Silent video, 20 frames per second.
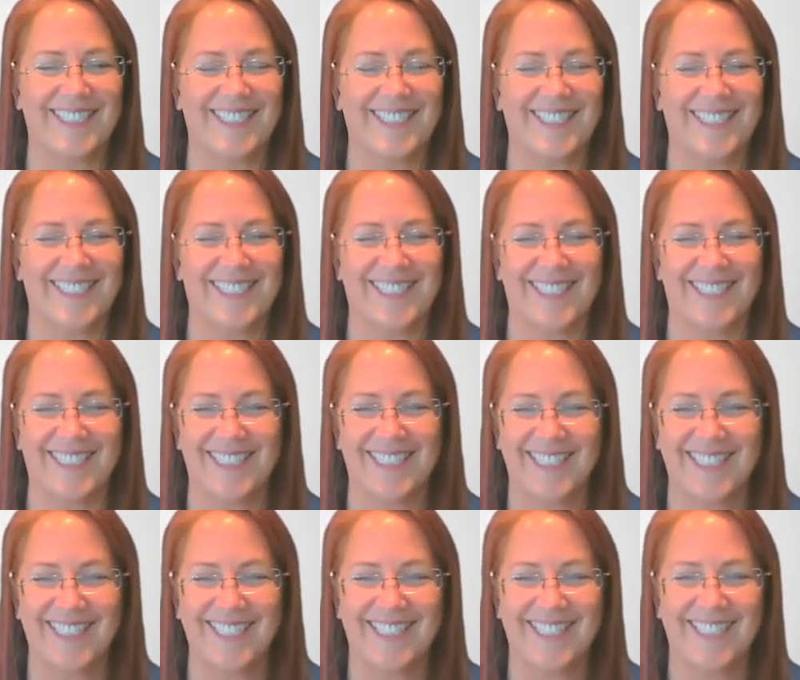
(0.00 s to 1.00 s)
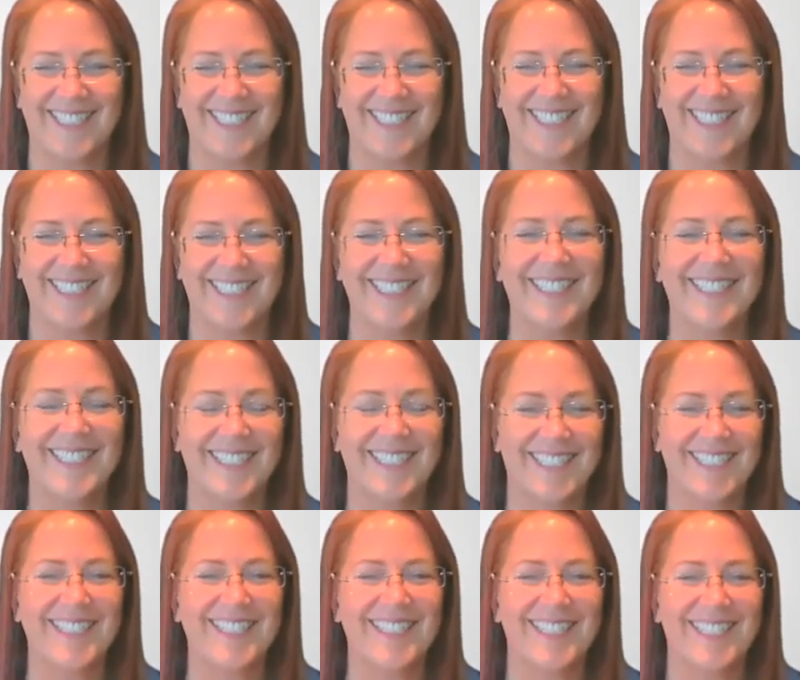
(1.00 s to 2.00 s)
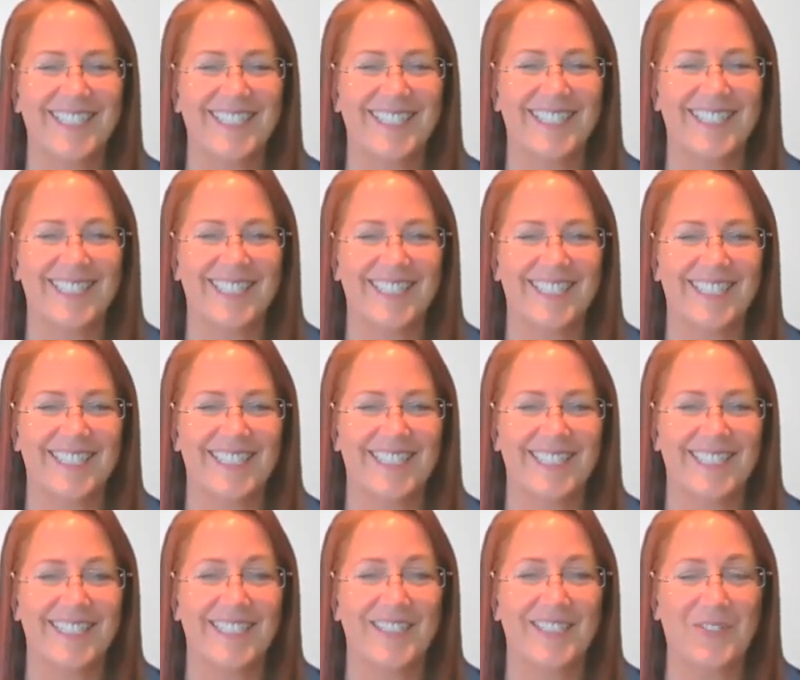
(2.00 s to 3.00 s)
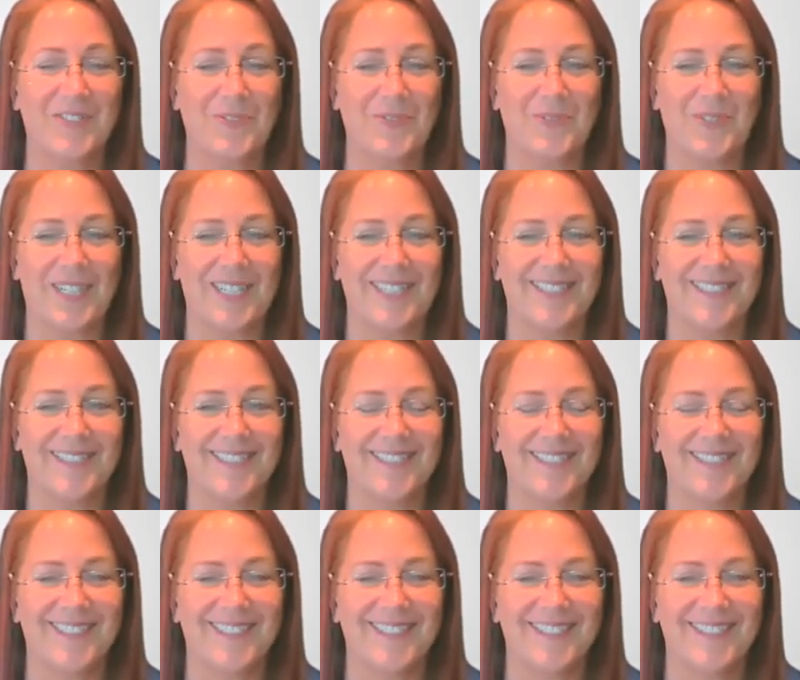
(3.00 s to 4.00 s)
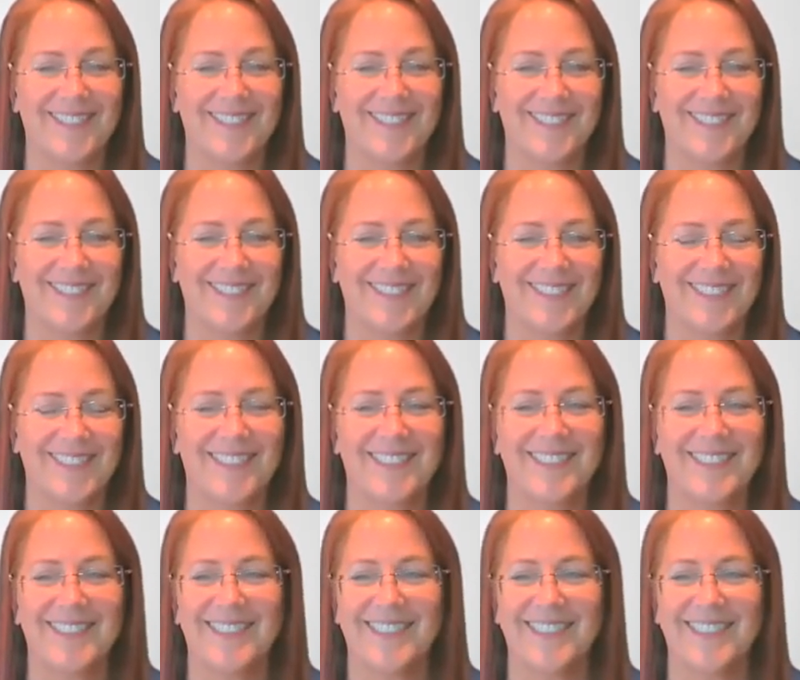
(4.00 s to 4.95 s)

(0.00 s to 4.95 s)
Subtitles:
(not speaking)